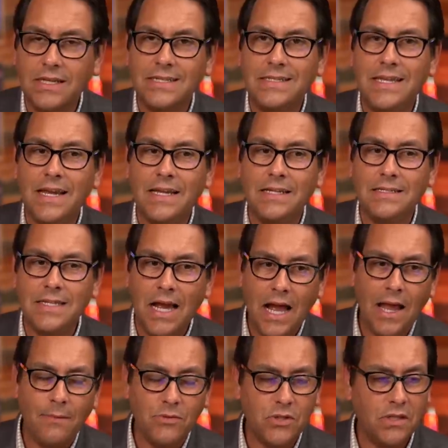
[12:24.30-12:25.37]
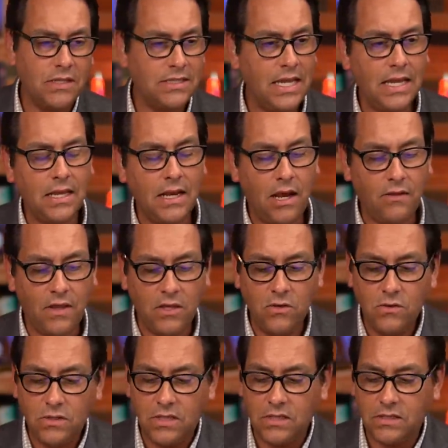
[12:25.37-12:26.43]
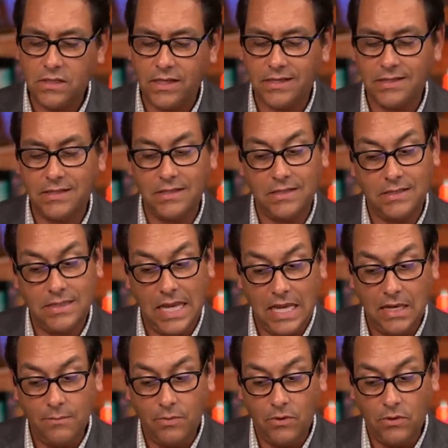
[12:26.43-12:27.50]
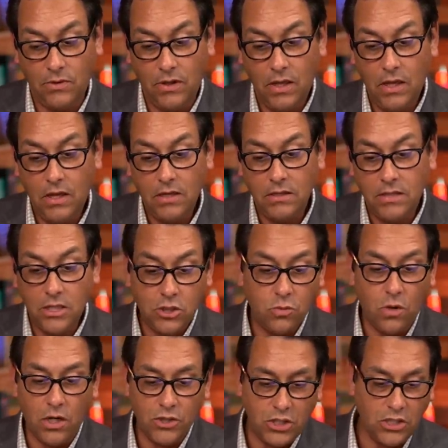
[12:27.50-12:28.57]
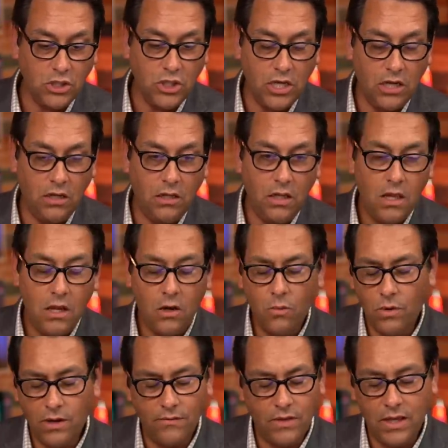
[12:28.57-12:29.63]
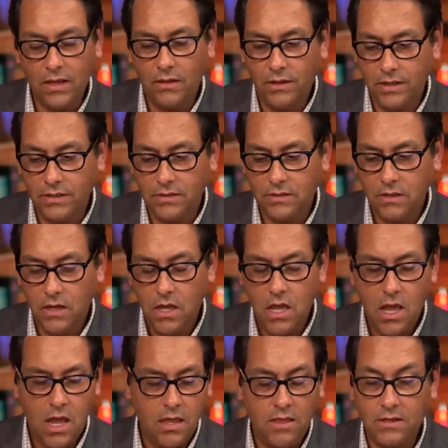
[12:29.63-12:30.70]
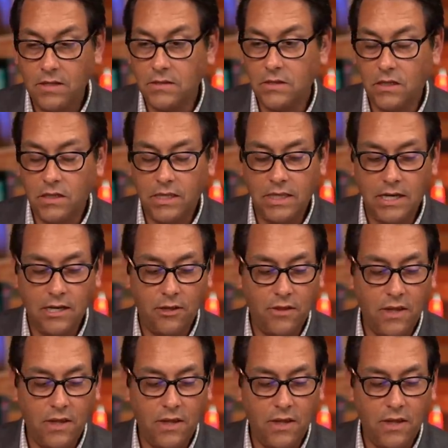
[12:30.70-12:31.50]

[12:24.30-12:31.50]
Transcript: a second time. So they take it out. They use this like sustainable dishwashing gel or whatever the hell it is that doesn't clean anything.